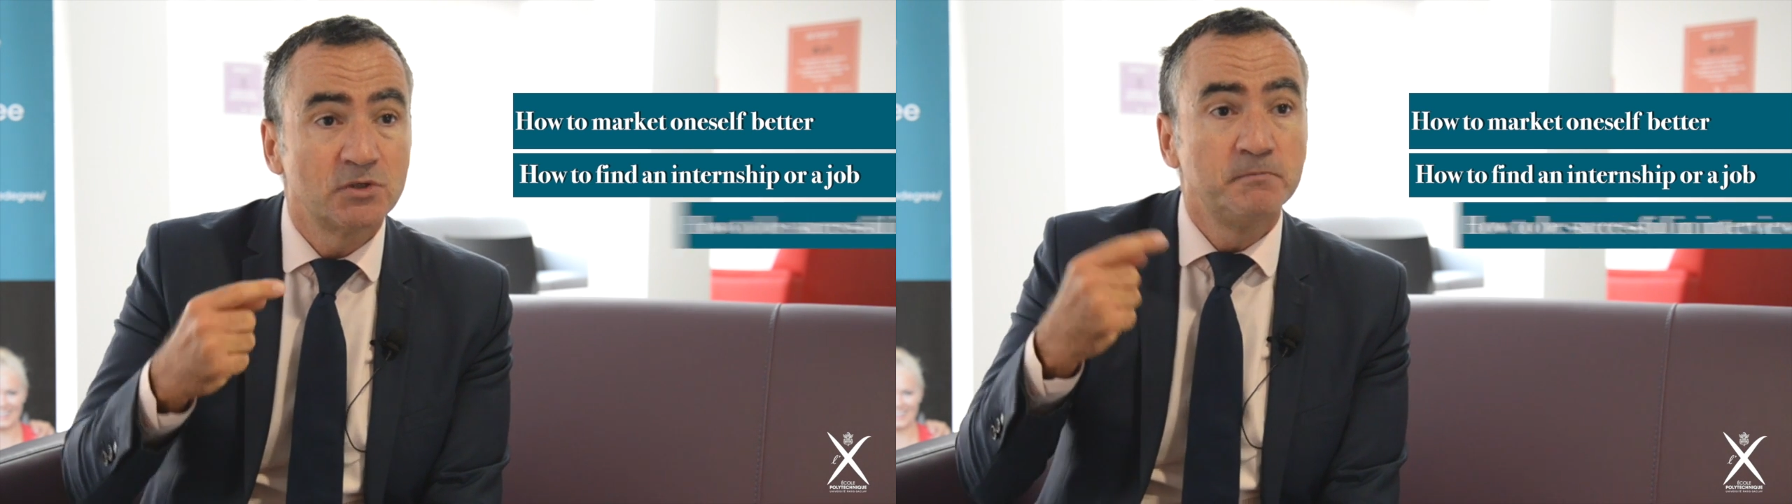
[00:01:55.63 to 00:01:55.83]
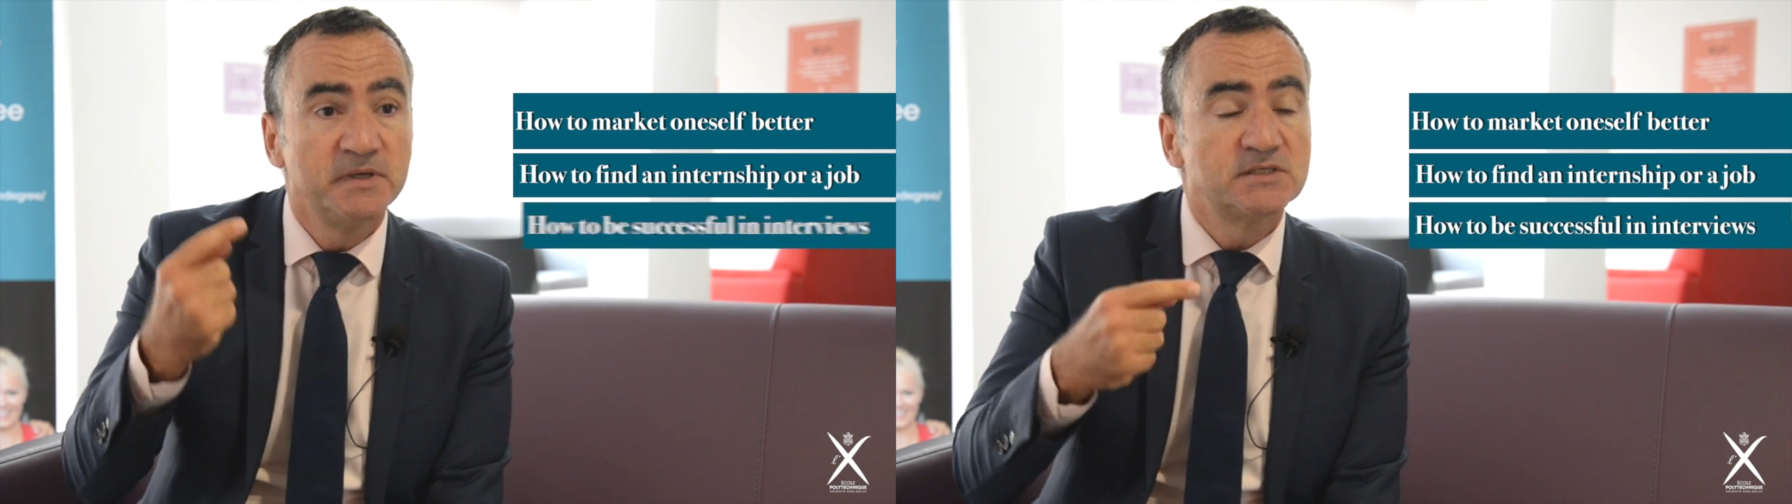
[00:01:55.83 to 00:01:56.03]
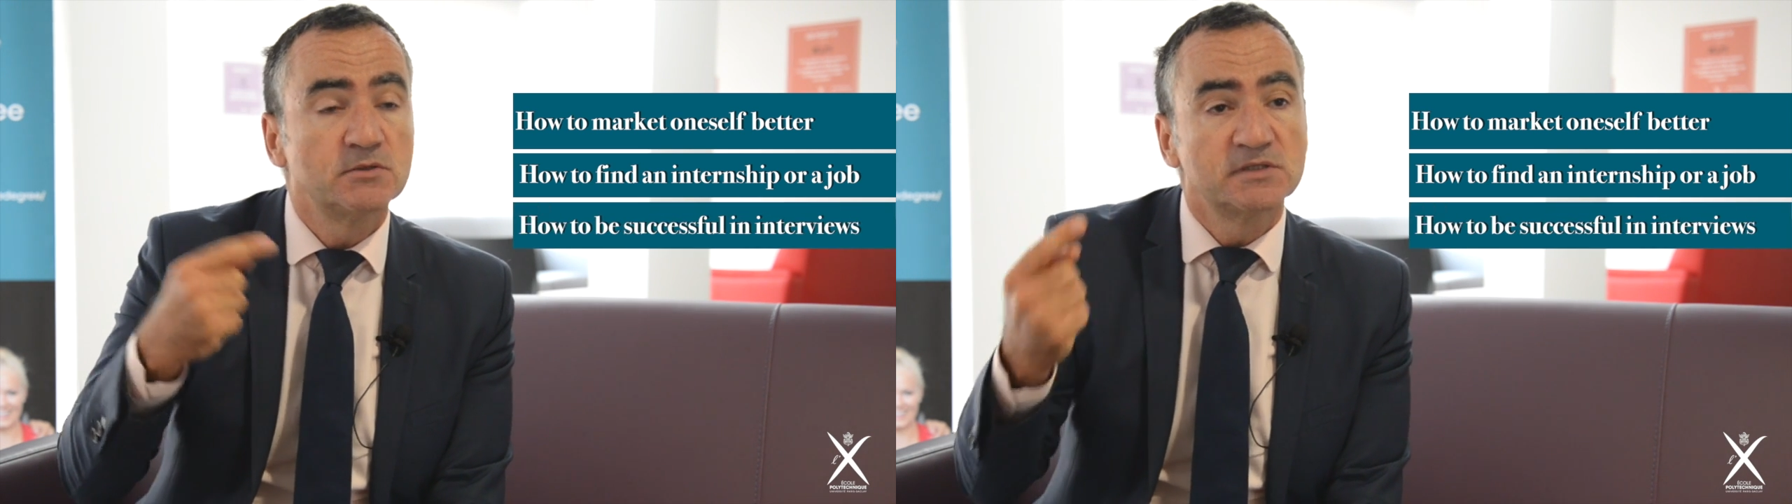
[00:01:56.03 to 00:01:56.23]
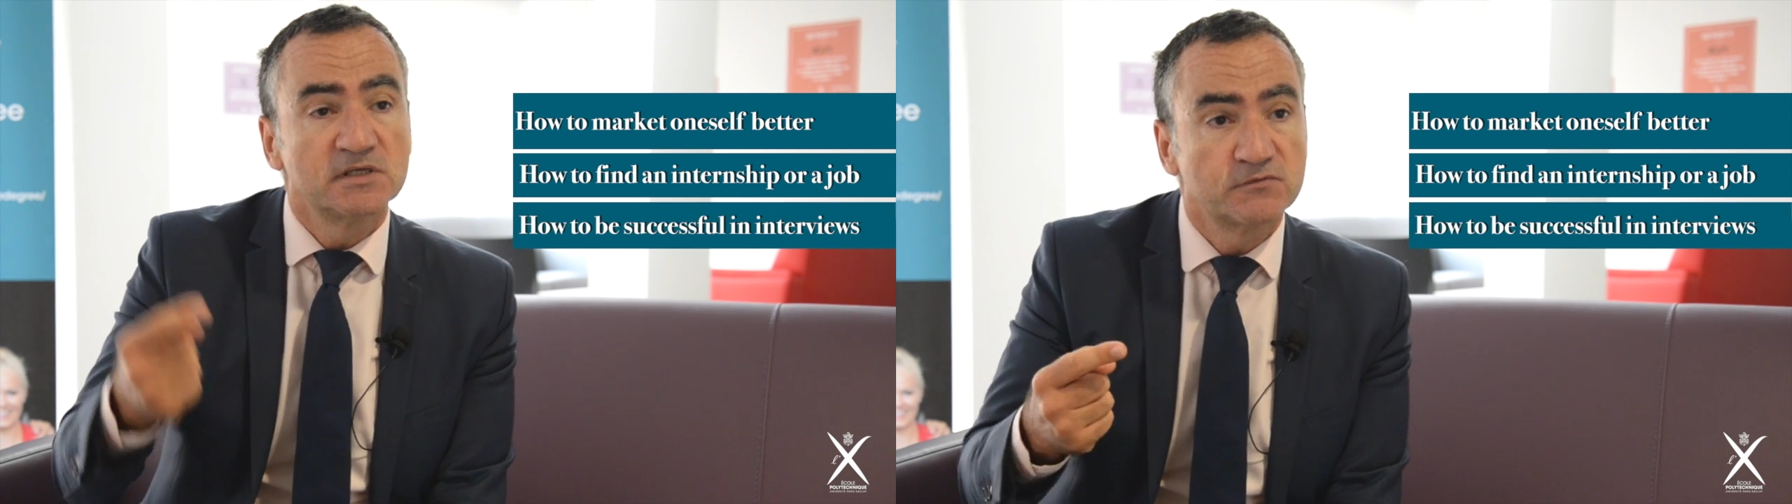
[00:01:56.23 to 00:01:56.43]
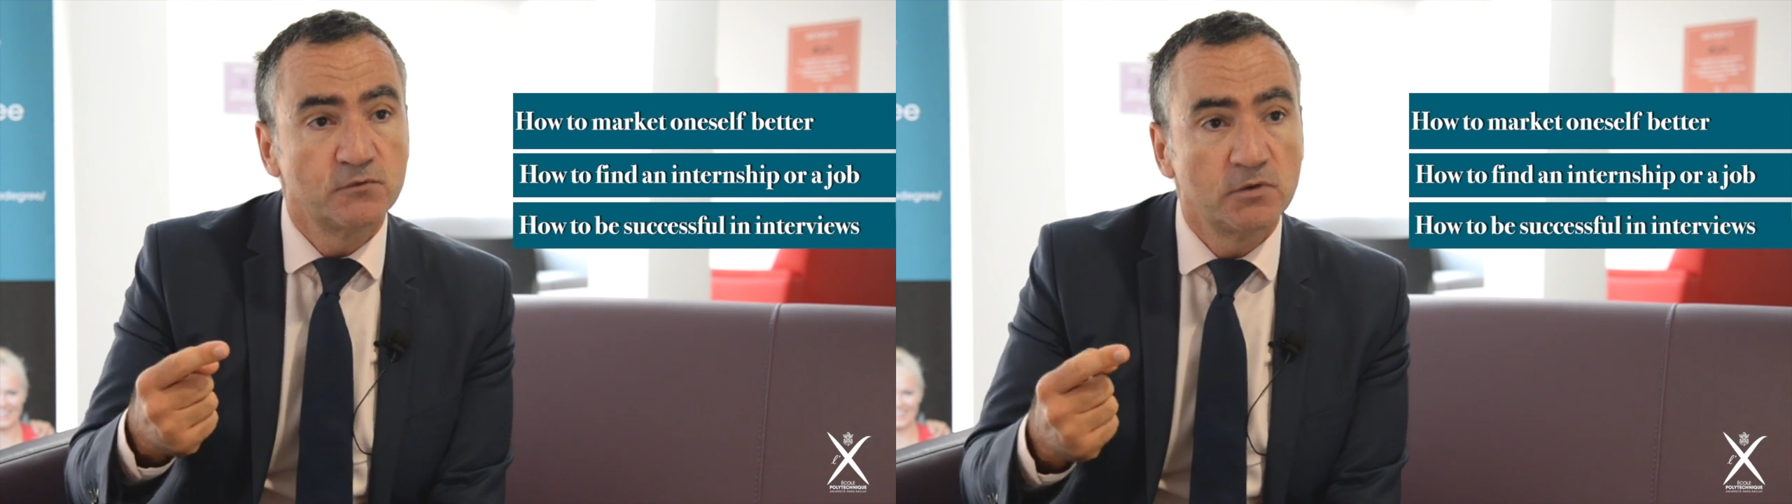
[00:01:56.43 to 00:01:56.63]
be
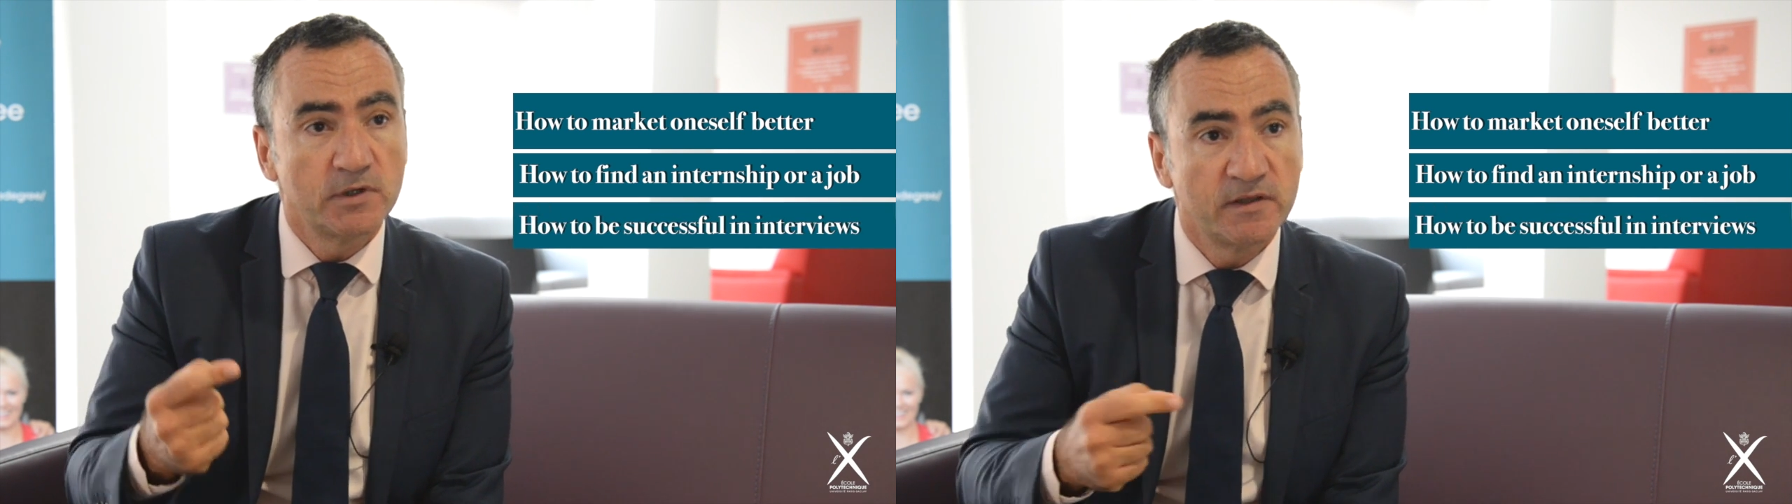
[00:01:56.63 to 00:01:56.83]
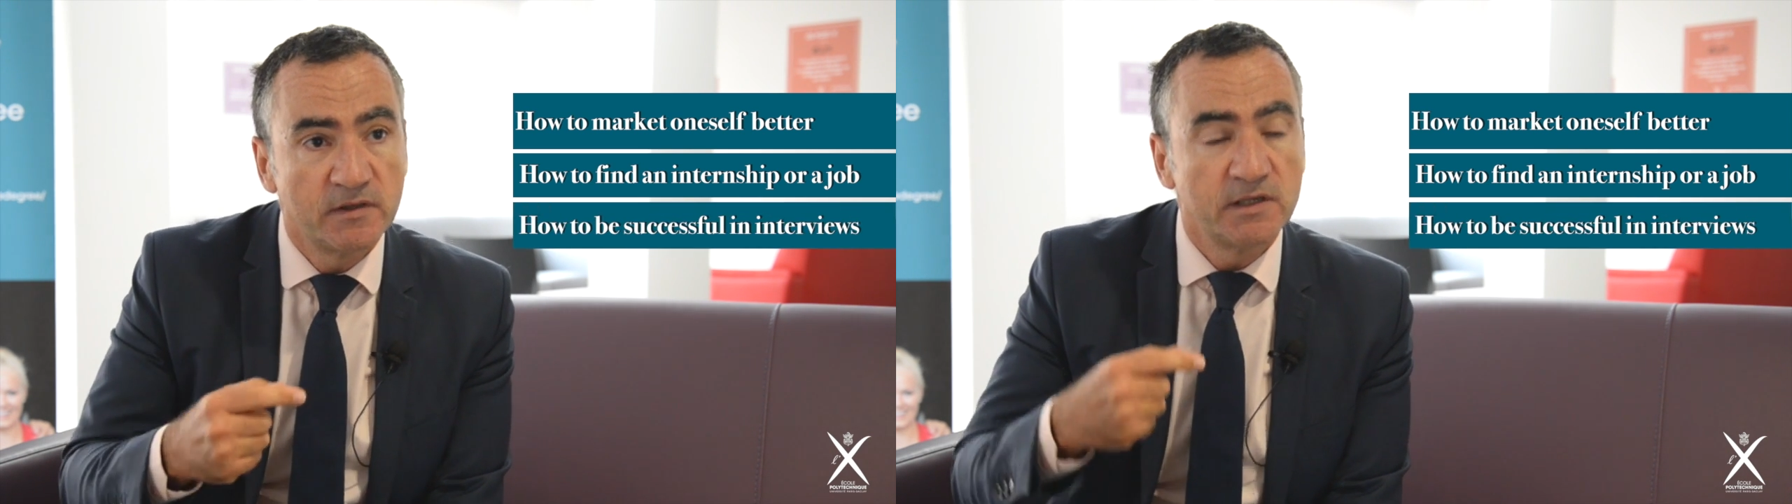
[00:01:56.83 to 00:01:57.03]
successful in